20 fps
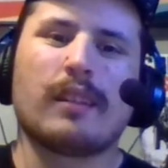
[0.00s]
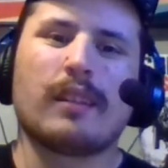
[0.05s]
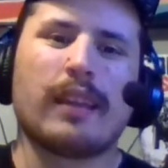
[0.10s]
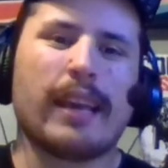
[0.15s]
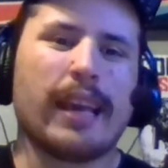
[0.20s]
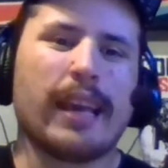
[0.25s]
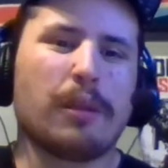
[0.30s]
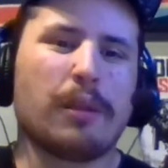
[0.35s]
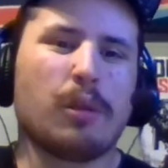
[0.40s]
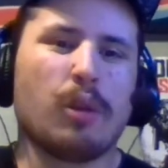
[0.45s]

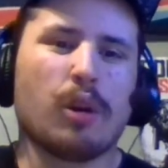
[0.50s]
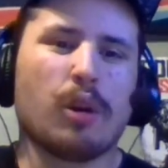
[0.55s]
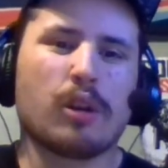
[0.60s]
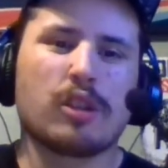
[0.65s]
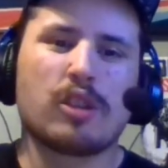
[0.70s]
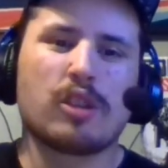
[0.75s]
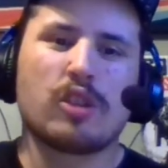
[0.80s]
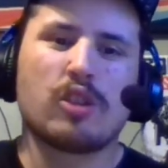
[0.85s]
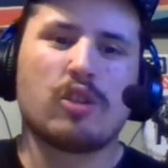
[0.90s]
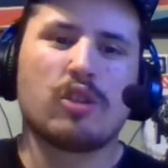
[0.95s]
it
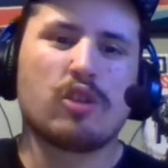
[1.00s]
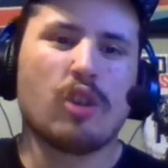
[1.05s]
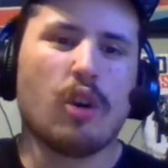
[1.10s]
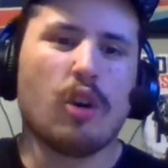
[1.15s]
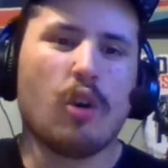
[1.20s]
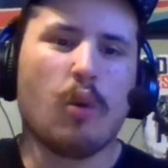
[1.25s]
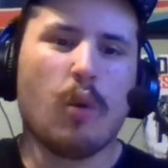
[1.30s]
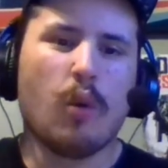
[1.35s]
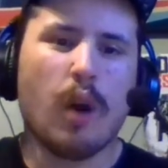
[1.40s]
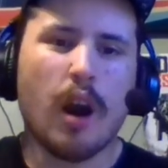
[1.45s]
looks
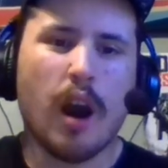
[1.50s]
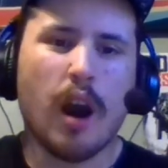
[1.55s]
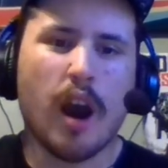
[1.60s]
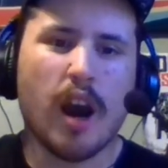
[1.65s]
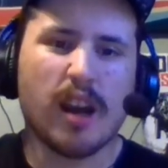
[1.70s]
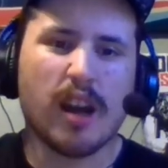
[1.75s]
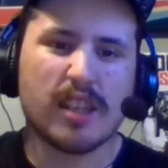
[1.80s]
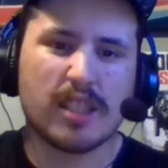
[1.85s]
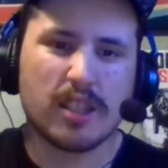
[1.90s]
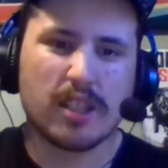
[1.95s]
so
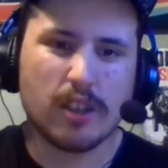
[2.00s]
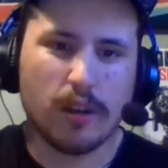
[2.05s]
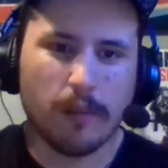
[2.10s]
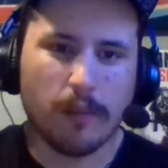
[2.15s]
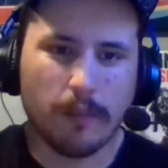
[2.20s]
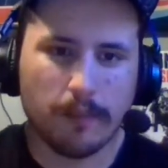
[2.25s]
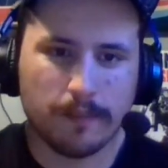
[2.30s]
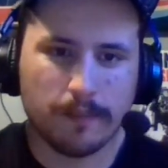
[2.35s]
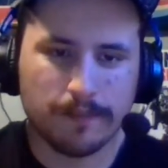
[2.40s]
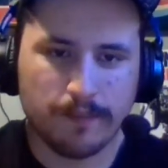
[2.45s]

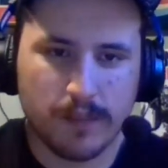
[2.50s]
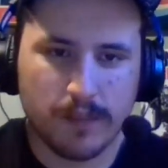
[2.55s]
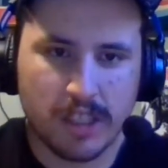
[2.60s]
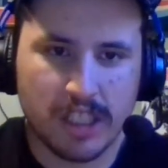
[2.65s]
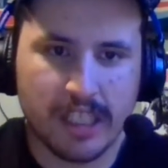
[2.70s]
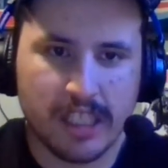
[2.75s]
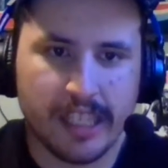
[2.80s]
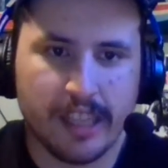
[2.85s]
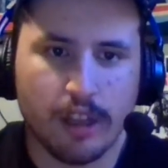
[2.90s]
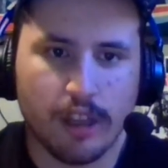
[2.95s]
awesome.
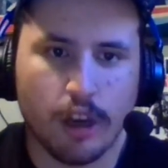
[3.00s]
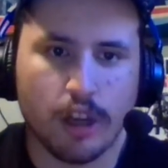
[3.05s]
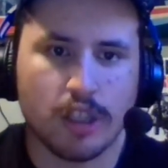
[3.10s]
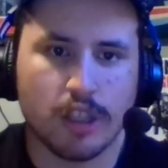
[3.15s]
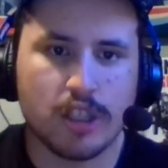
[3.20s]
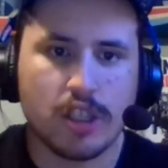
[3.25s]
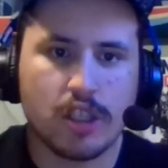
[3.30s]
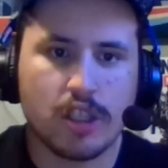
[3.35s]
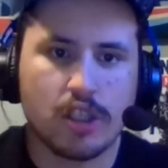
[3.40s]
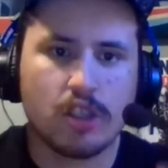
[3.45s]
She
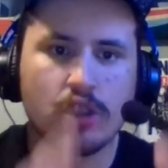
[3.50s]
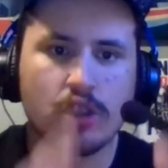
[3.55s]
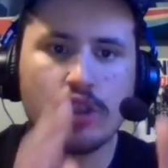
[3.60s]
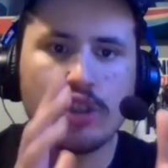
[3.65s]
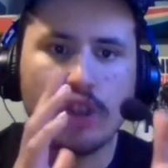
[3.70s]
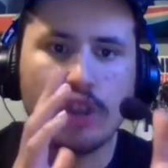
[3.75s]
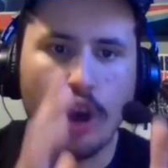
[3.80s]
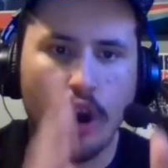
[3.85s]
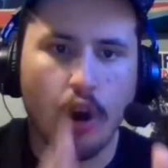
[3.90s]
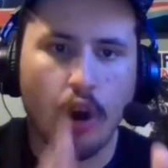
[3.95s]
looks
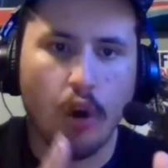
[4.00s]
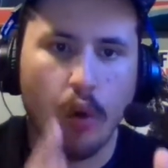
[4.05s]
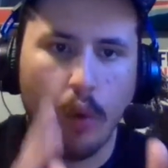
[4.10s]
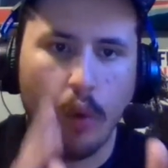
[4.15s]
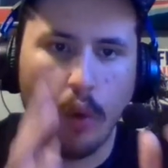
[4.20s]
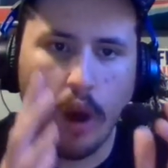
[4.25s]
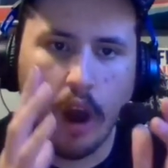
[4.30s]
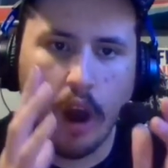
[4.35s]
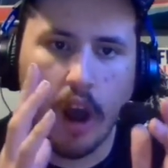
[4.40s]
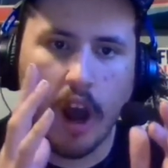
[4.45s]

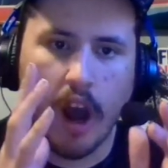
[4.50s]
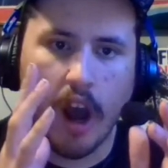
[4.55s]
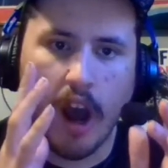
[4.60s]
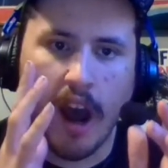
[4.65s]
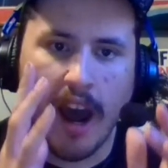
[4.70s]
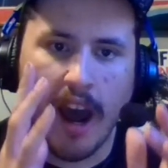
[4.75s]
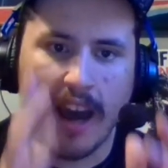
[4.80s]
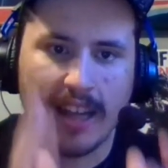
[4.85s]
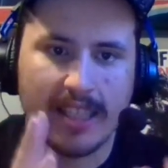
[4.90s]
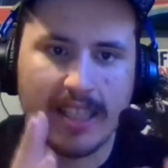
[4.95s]
so
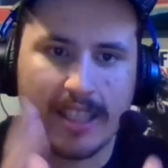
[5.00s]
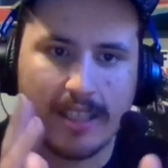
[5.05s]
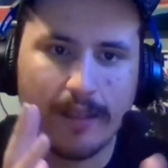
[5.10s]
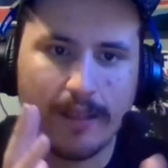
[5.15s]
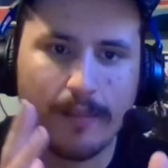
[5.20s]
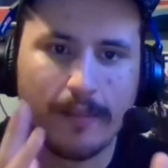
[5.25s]
awesome.